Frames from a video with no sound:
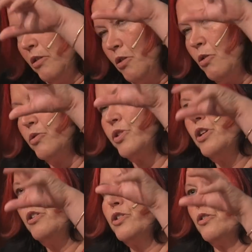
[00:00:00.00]
whole
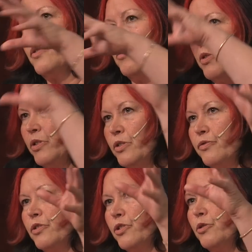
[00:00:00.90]
series of them with
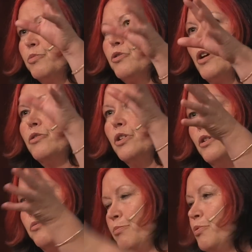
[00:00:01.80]
different groups around
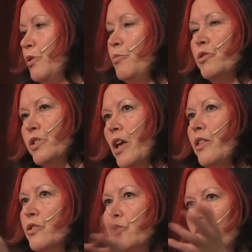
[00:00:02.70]
it and put mm-hmm. them all
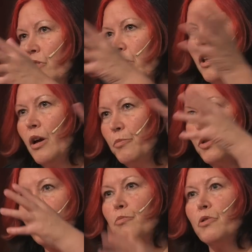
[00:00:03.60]
together so that they
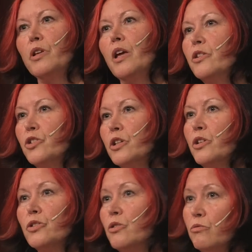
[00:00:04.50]
absorb all the
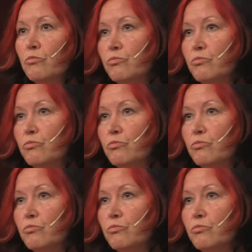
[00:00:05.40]
energy. So